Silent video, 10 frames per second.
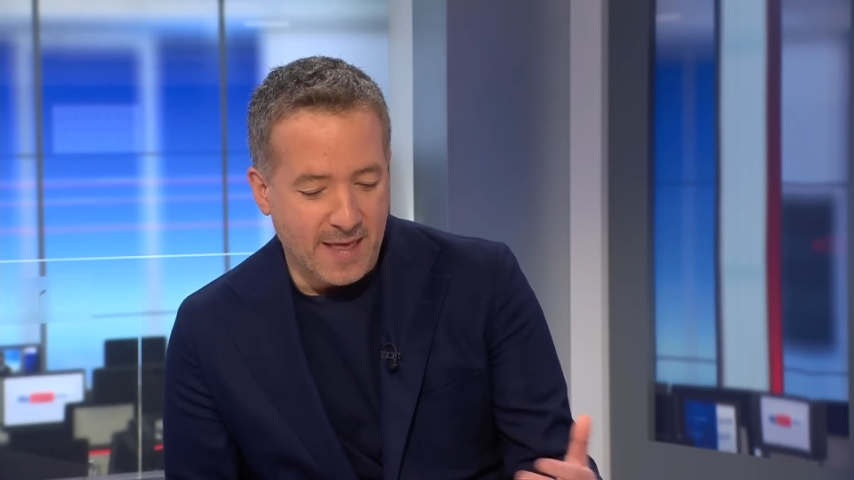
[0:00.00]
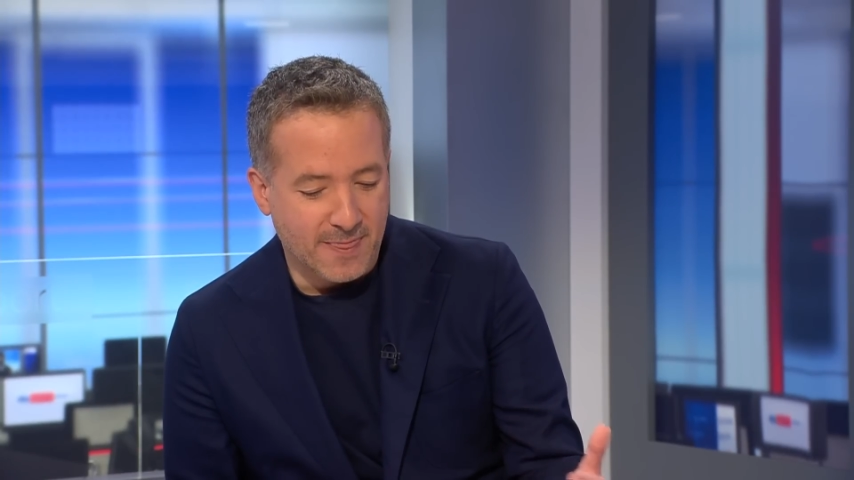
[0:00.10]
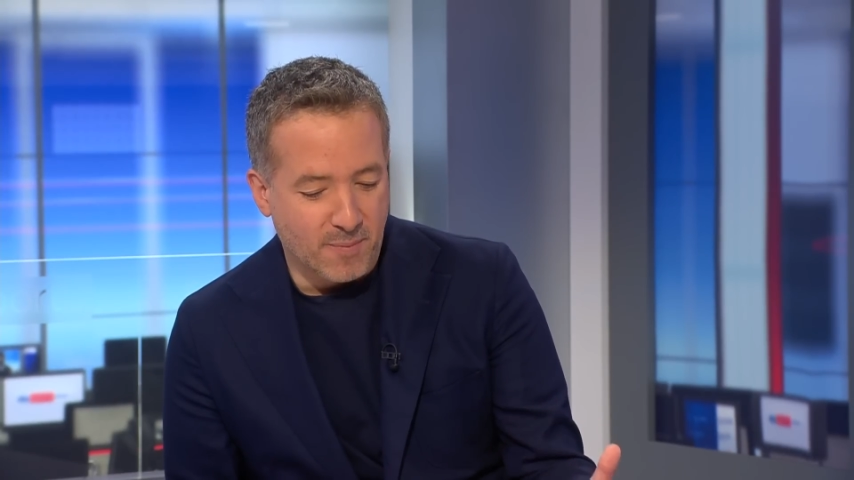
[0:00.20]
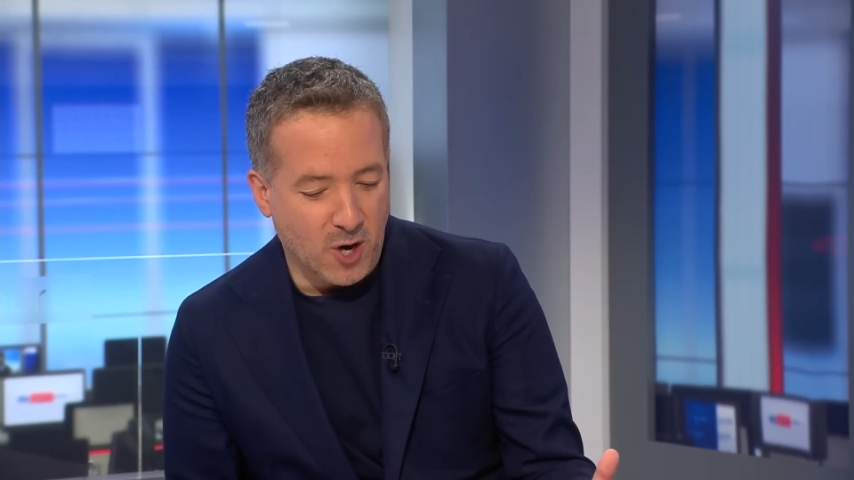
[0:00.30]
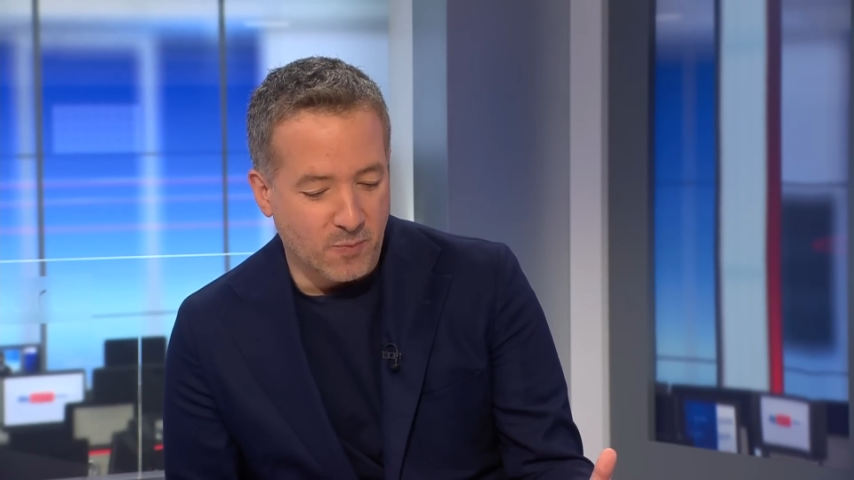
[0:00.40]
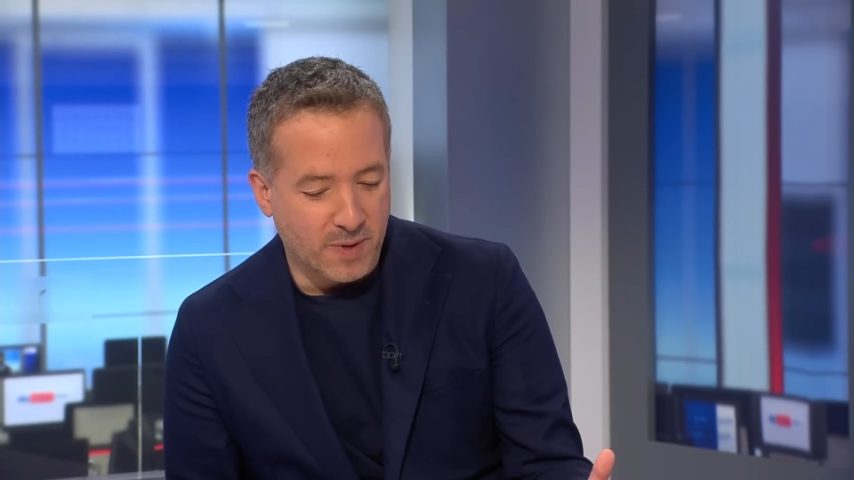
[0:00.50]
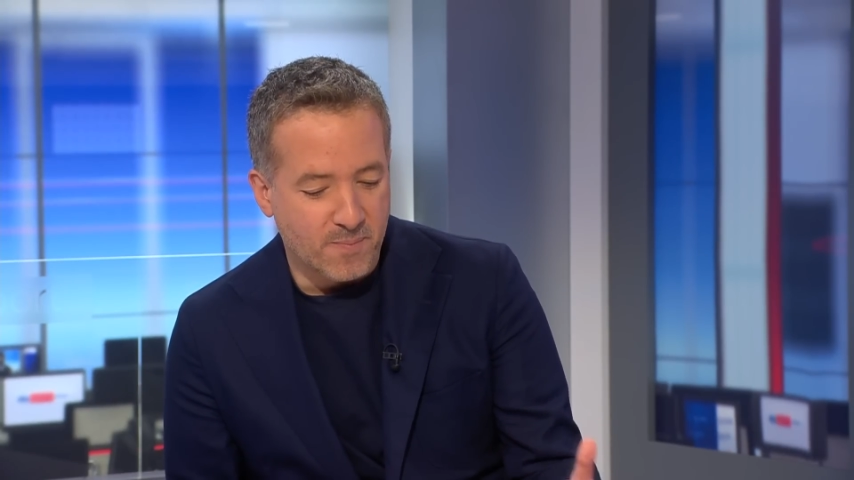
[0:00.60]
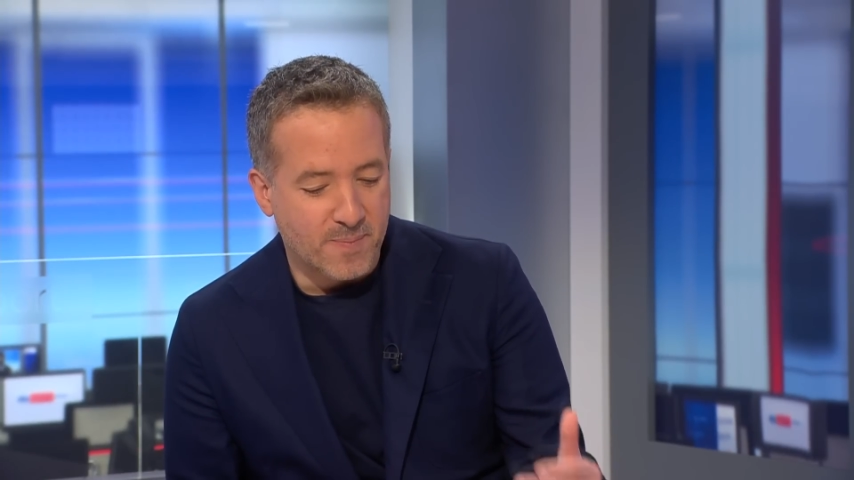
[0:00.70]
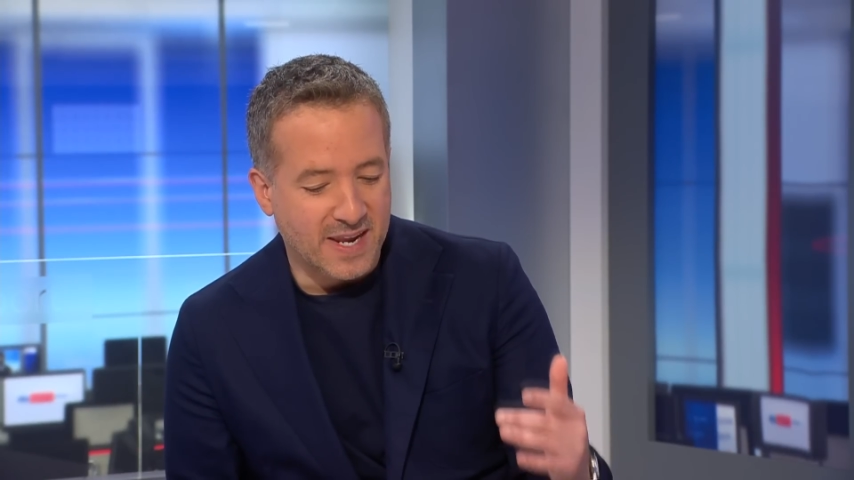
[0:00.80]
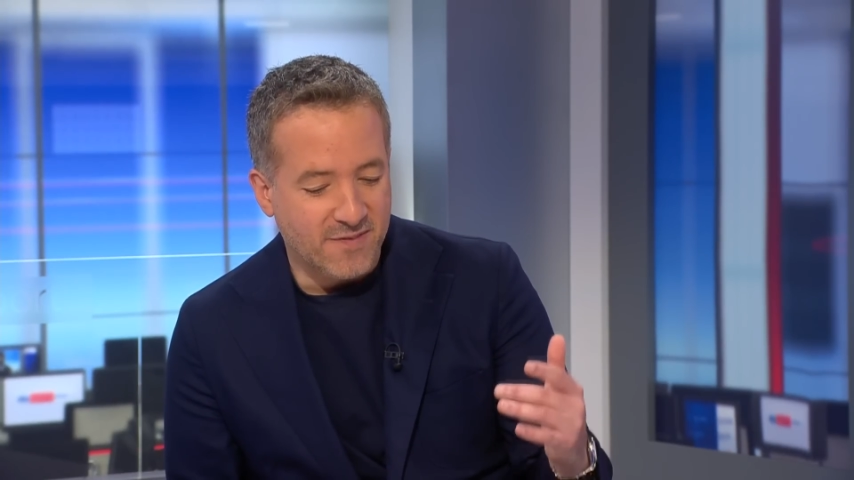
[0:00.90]
at the moment,
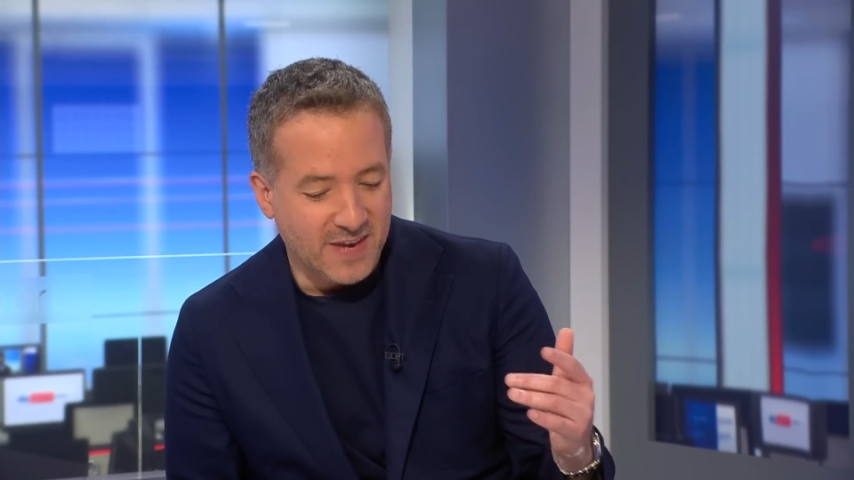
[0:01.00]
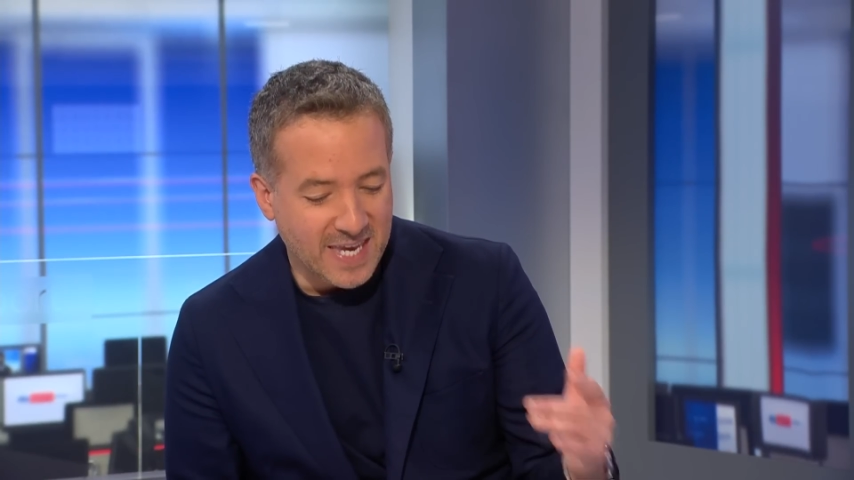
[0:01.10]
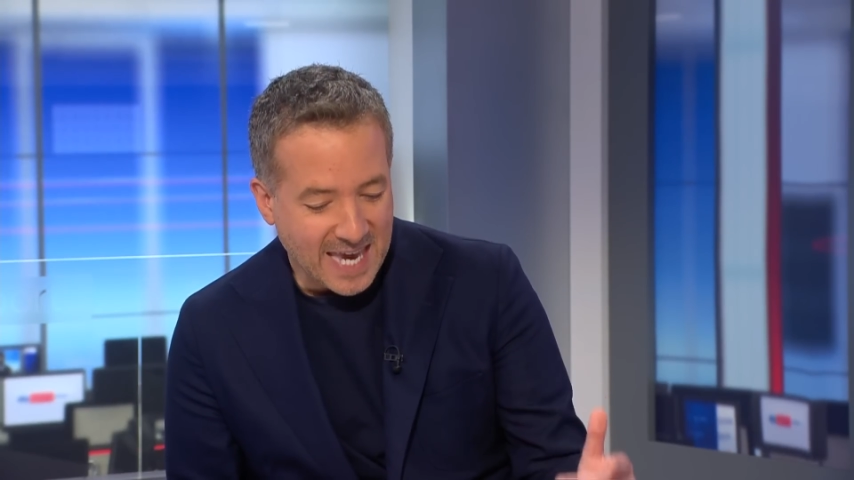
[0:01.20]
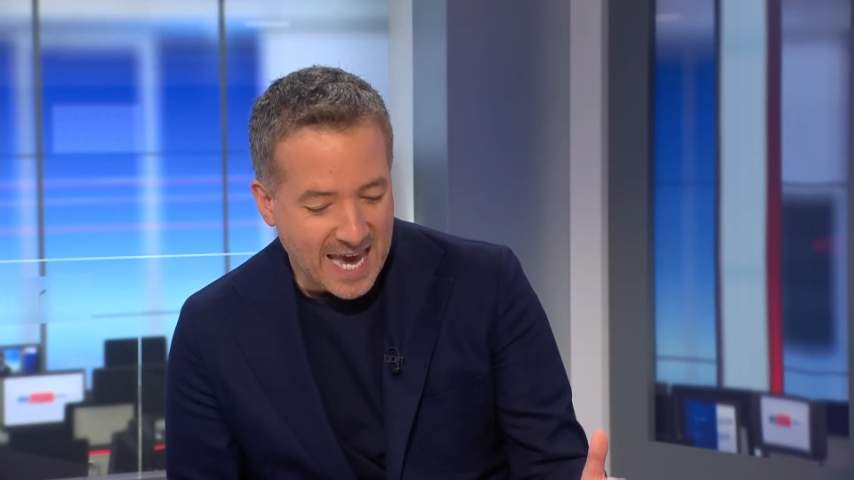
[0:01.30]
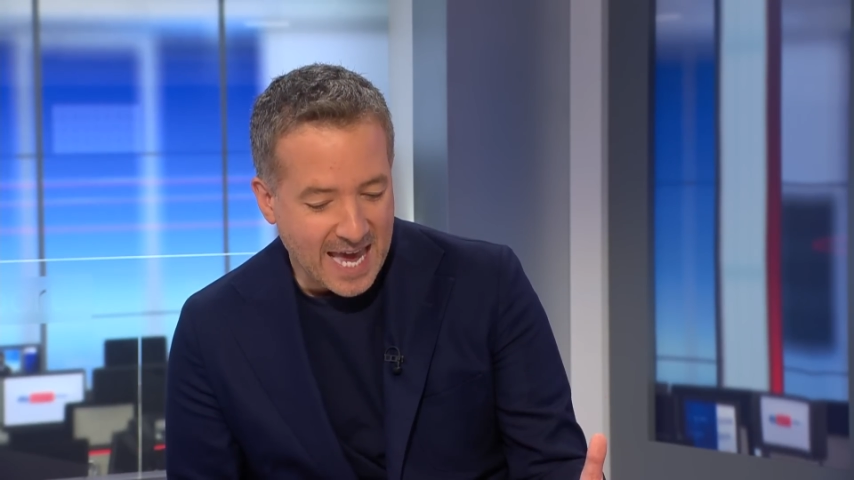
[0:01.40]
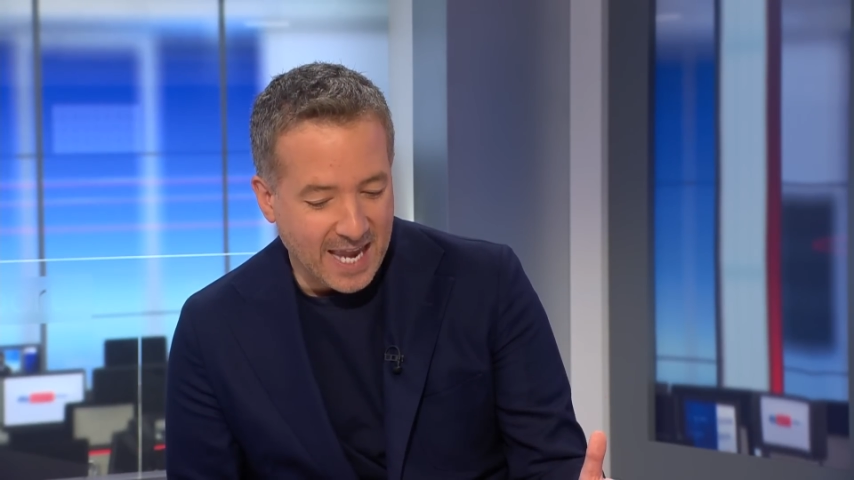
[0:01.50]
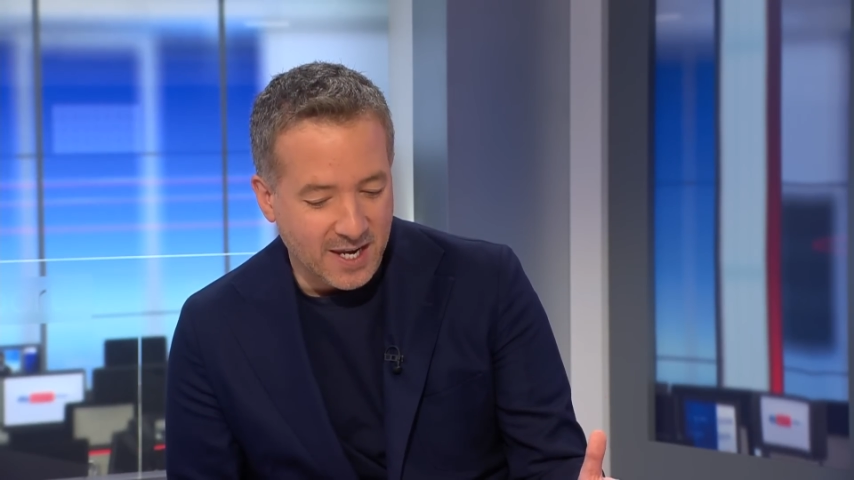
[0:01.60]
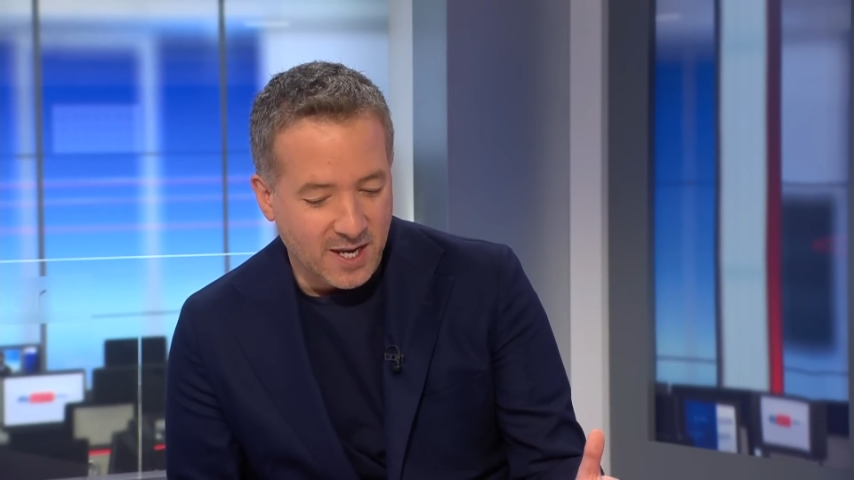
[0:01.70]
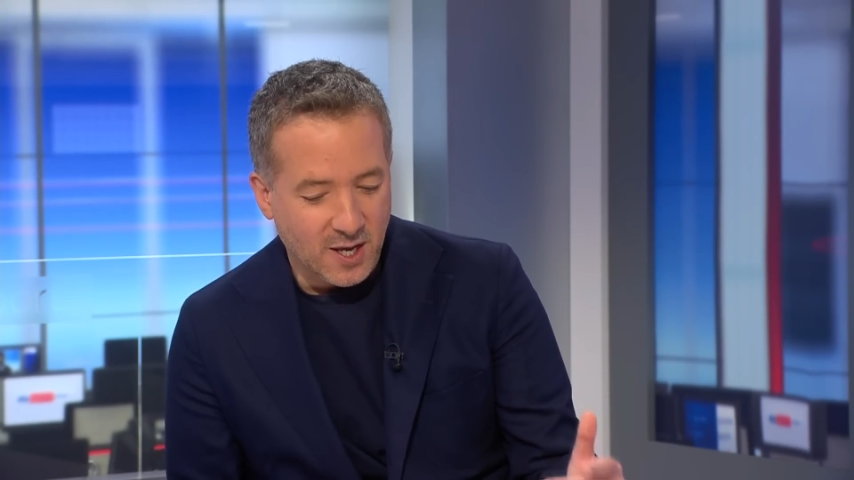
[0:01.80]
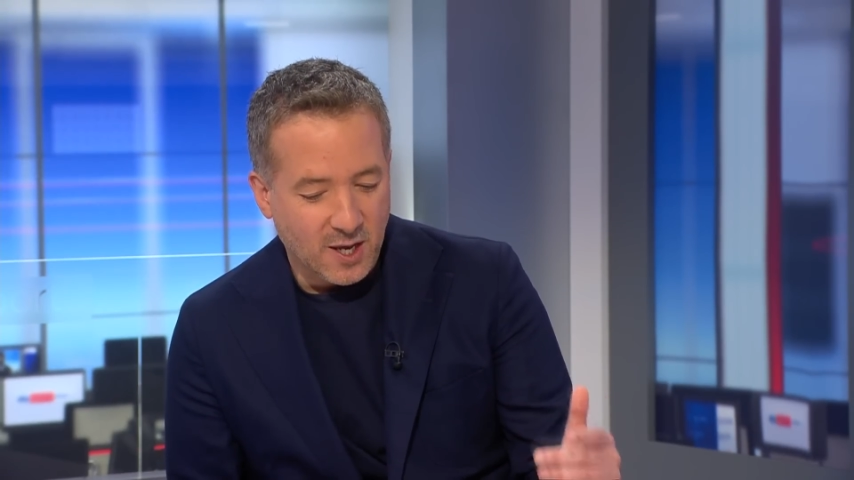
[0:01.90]
but if he can,